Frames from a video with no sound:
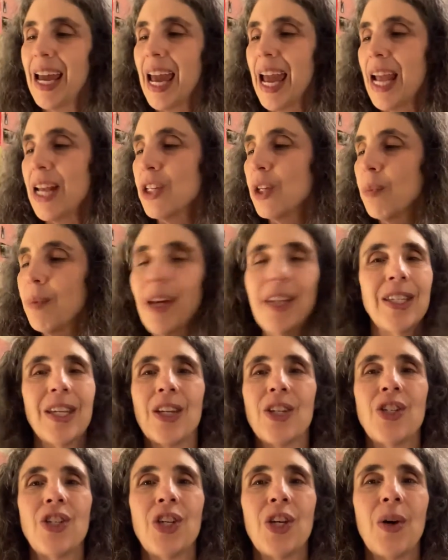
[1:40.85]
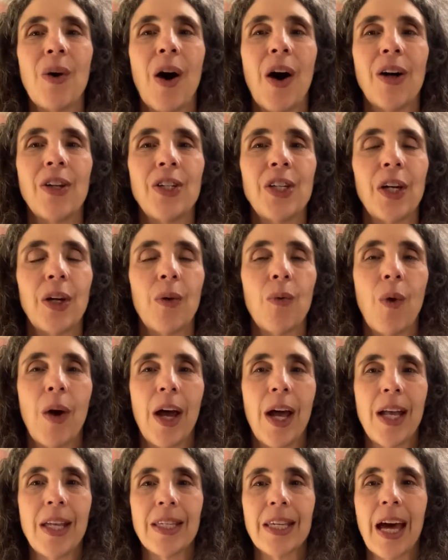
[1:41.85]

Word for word: Angel blessings to you all, dear ones.